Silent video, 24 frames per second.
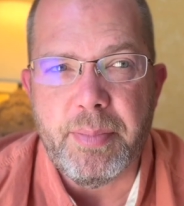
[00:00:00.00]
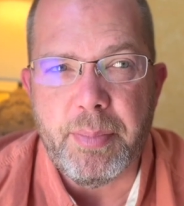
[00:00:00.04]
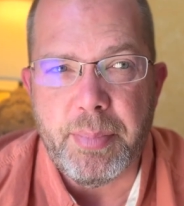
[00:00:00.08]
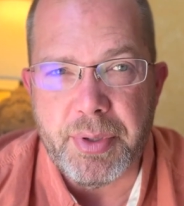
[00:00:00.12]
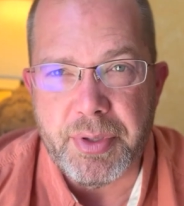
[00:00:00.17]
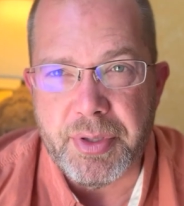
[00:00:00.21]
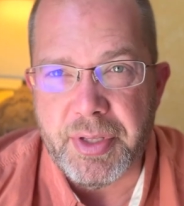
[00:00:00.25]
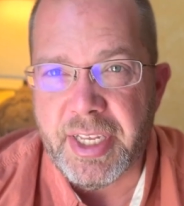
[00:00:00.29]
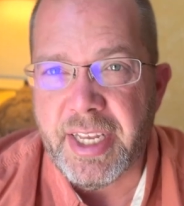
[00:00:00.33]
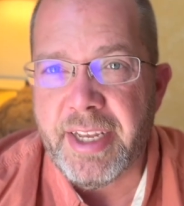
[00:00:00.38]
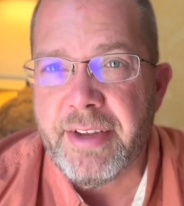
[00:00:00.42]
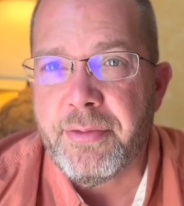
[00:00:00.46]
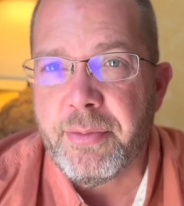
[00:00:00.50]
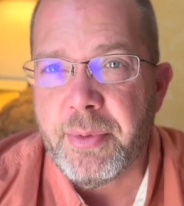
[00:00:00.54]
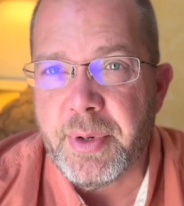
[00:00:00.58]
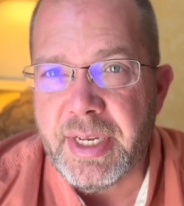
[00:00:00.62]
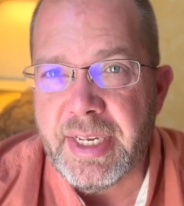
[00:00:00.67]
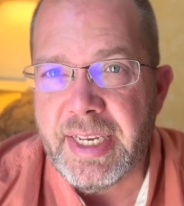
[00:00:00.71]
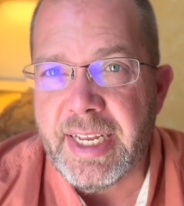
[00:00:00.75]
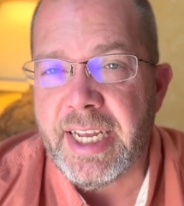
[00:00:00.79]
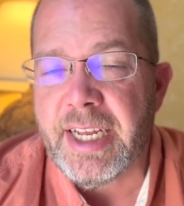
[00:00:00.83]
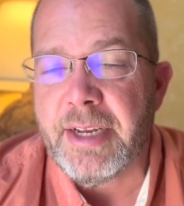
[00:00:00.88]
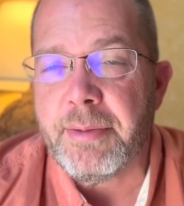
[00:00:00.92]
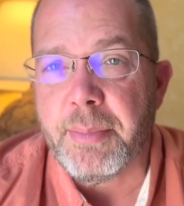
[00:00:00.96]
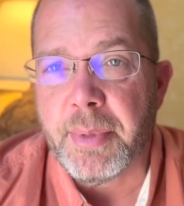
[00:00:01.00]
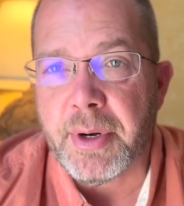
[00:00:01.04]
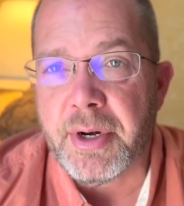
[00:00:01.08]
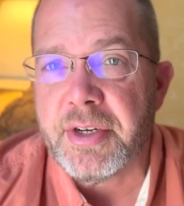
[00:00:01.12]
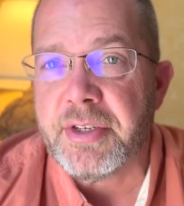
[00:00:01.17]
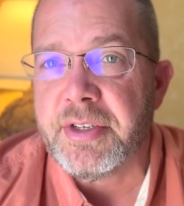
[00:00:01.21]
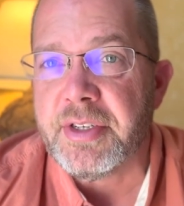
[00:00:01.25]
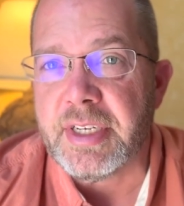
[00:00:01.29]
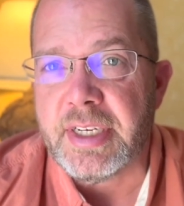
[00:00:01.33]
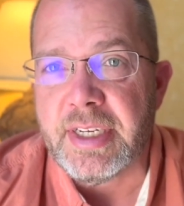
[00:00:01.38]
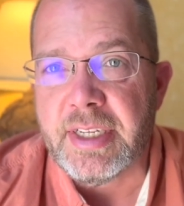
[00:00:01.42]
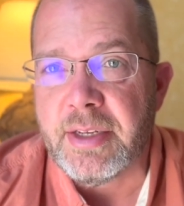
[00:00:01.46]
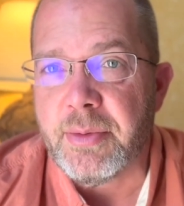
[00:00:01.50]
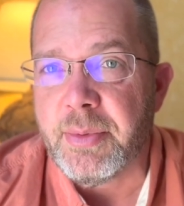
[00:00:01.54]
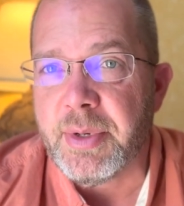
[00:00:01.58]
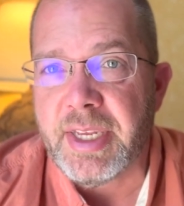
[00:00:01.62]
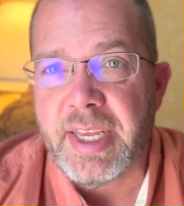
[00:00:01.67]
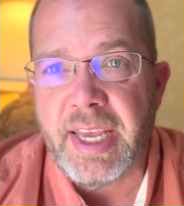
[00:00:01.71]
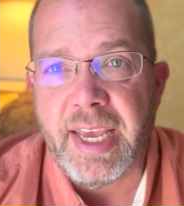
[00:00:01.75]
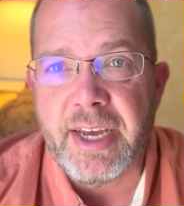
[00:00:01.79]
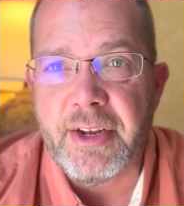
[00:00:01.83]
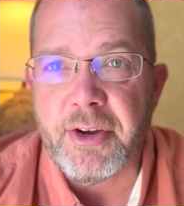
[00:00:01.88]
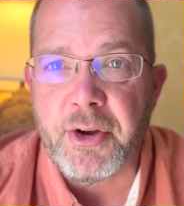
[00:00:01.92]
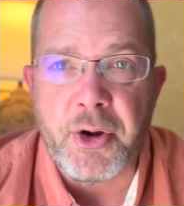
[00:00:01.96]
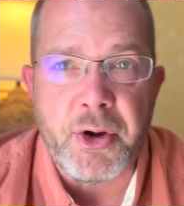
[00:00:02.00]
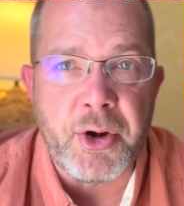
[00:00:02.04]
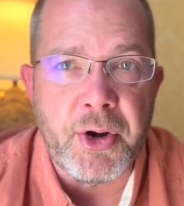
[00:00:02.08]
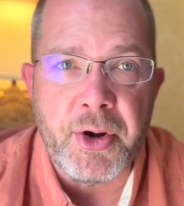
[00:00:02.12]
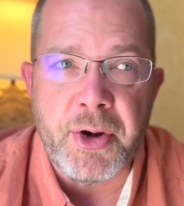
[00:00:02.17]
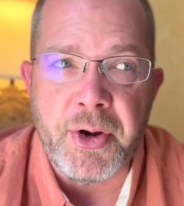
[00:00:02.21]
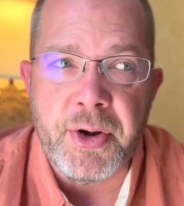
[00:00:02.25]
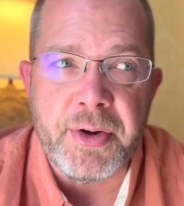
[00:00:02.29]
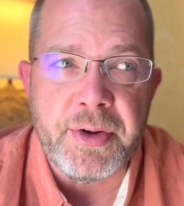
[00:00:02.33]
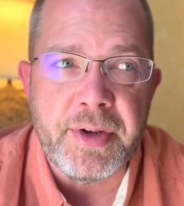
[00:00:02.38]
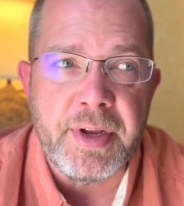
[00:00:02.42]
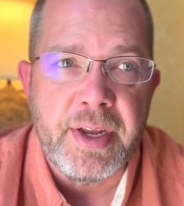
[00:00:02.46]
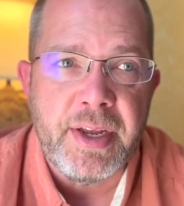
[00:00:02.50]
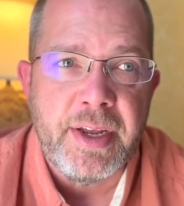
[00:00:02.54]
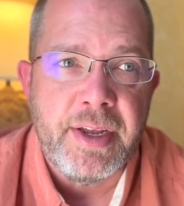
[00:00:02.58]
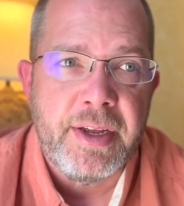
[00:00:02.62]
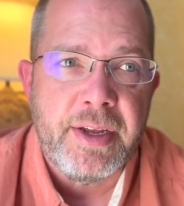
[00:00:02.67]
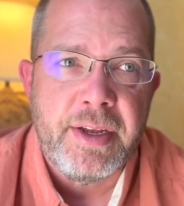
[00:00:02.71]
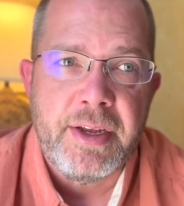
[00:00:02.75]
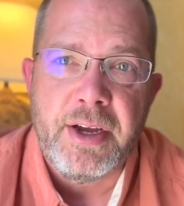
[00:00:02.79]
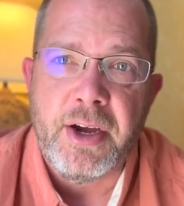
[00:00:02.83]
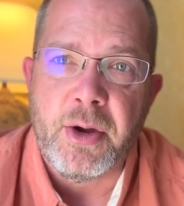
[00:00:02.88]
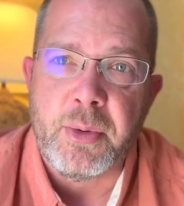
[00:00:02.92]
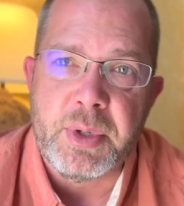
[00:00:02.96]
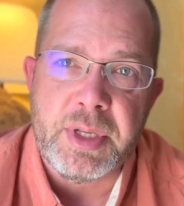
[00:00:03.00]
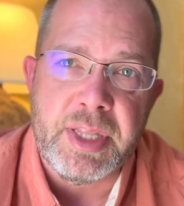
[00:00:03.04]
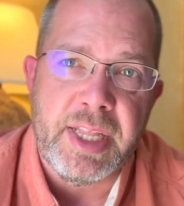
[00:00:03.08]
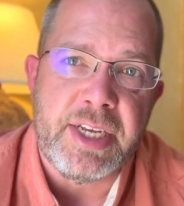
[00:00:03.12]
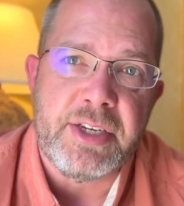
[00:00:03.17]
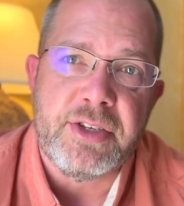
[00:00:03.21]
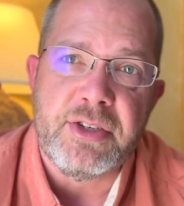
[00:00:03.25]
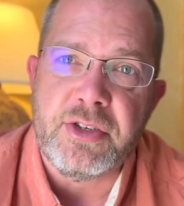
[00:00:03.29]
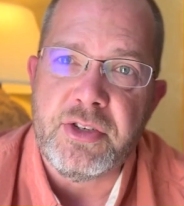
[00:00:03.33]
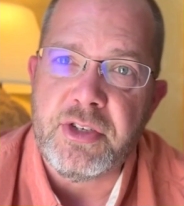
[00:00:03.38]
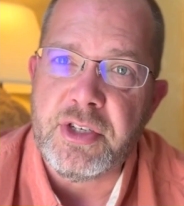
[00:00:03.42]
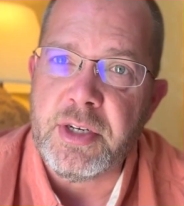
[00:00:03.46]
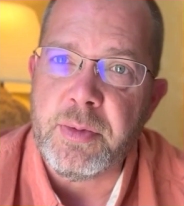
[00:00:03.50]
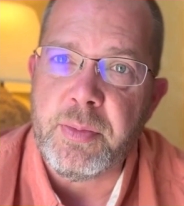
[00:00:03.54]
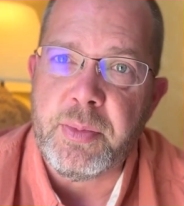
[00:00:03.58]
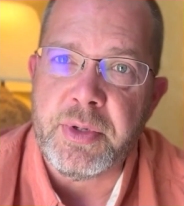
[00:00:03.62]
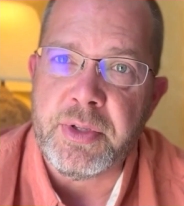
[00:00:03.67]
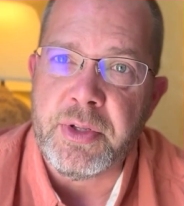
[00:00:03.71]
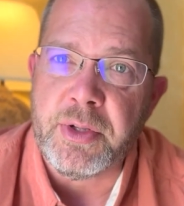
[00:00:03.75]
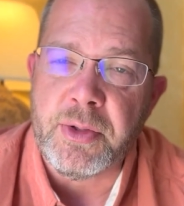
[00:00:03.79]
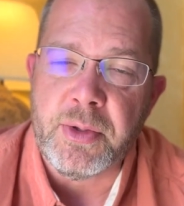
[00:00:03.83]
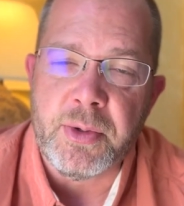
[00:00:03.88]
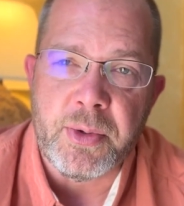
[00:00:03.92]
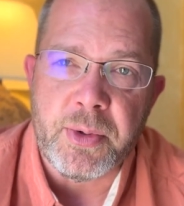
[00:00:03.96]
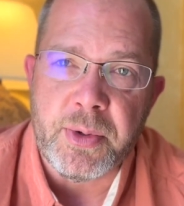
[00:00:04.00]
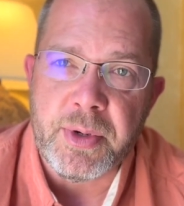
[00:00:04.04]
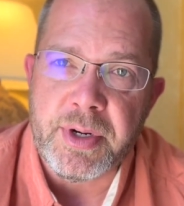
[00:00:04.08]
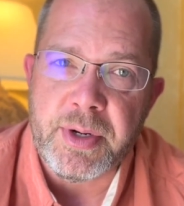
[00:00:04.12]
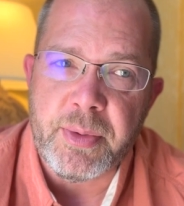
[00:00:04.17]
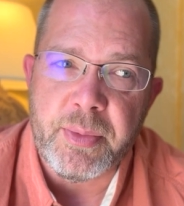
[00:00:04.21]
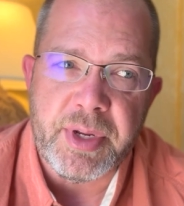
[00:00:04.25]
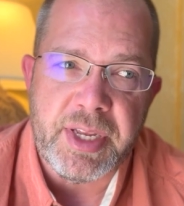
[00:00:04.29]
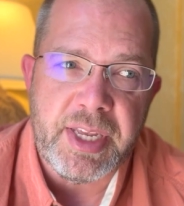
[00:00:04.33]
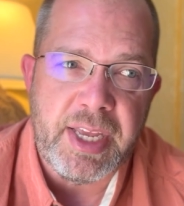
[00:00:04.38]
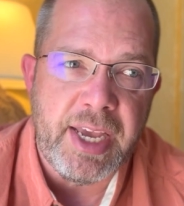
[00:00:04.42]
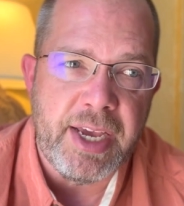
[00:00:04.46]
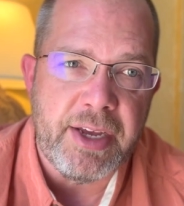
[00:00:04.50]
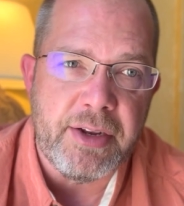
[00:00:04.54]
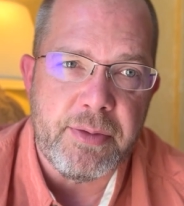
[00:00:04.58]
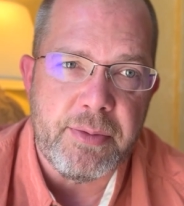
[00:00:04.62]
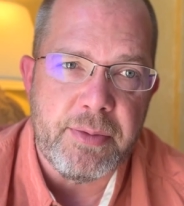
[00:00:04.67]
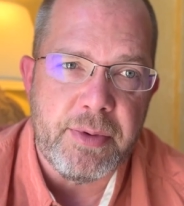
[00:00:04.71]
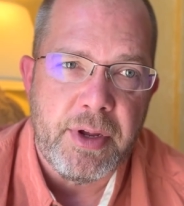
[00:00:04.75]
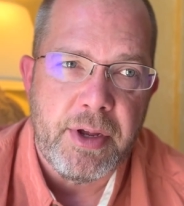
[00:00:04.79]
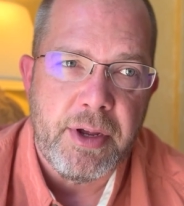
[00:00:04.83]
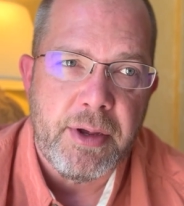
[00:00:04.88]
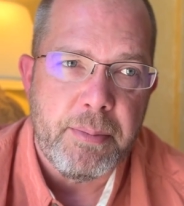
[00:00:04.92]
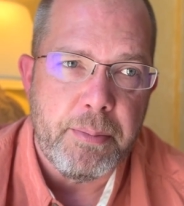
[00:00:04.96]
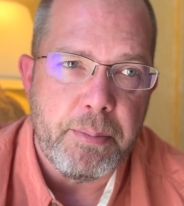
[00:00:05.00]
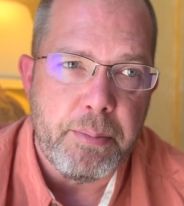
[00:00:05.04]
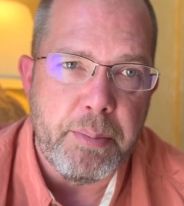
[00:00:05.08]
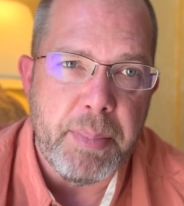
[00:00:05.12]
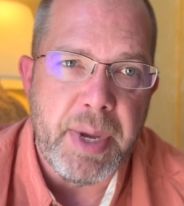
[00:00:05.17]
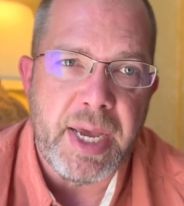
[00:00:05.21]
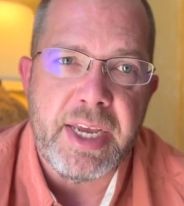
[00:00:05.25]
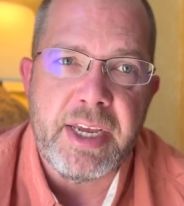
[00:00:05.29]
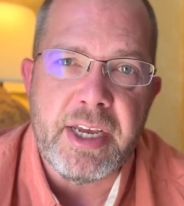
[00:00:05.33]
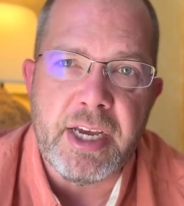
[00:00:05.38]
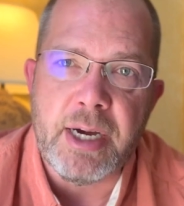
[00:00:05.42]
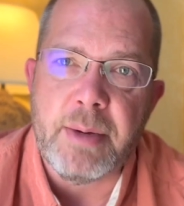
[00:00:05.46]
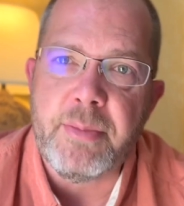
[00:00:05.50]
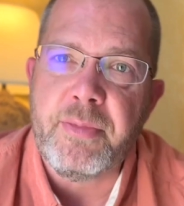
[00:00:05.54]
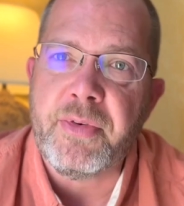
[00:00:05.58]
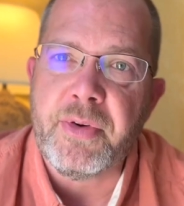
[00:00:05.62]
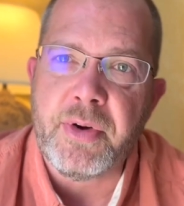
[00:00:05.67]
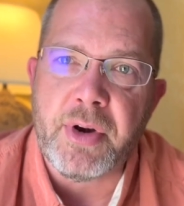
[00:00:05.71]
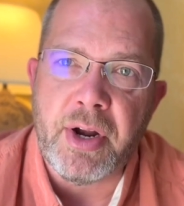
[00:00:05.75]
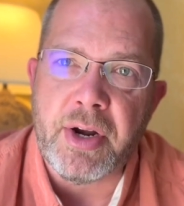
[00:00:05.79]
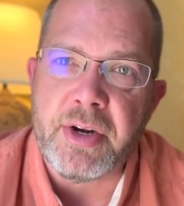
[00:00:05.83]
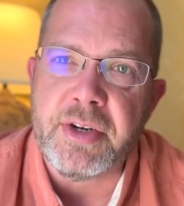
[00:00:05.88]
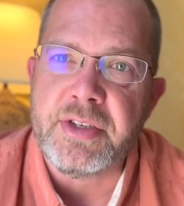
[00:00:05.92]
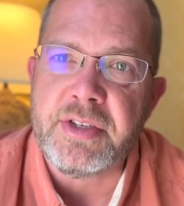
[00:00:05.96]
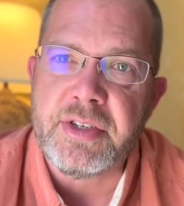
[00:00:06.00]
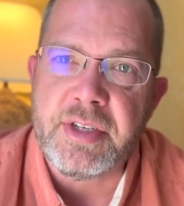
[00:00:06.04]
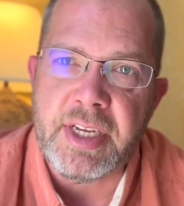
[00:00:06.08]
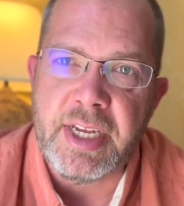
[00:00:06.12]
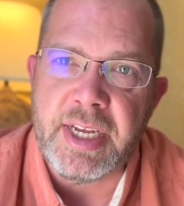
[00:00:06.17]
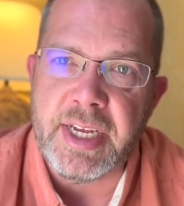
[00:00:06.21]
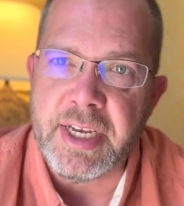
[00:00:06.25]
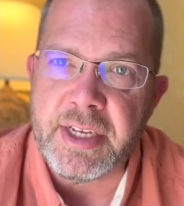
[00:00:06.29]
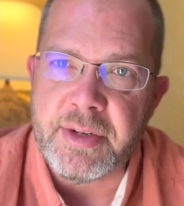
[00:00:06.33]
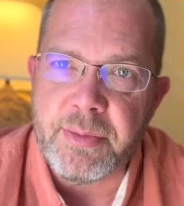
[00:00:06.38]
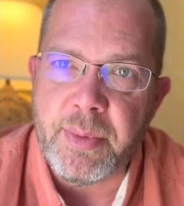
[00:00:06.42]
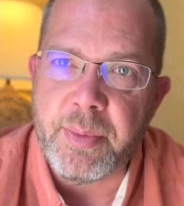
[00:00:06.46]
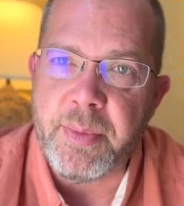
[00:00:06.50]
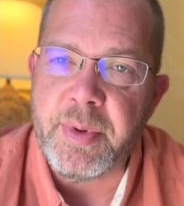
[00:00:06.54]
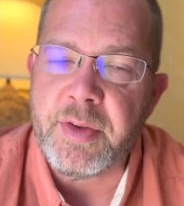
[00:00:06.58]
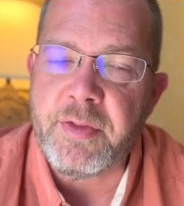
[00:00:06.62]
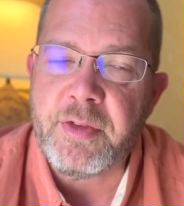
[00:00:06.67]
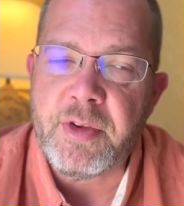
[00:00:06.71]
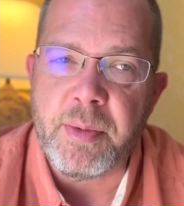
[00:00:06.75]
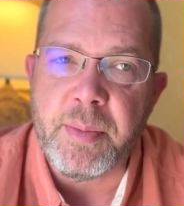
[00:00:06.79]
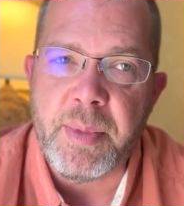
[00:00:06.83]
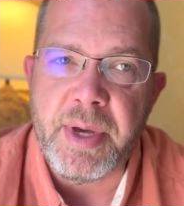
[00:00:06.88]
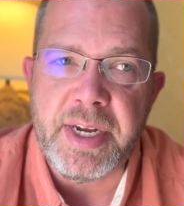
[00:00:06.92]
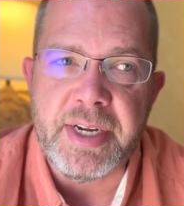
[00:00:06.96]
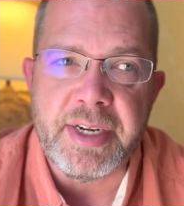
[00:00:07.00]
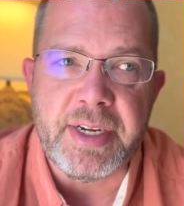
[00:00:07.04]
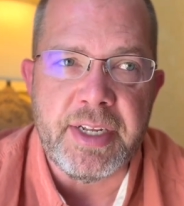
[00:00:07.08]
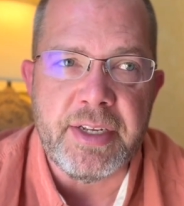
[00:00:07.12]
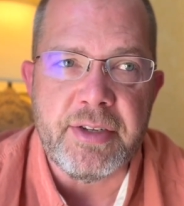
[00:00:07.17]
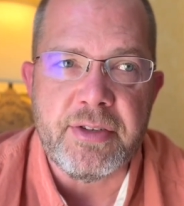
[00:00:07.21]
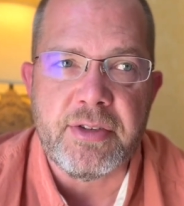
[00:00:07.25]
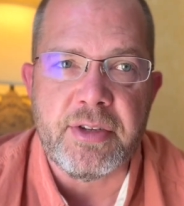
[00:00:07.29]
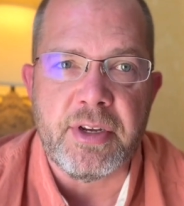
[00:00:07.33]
believe we need mercy, that we can't earn a relationship with the Lord and we can't make up for our sin when we've committed it.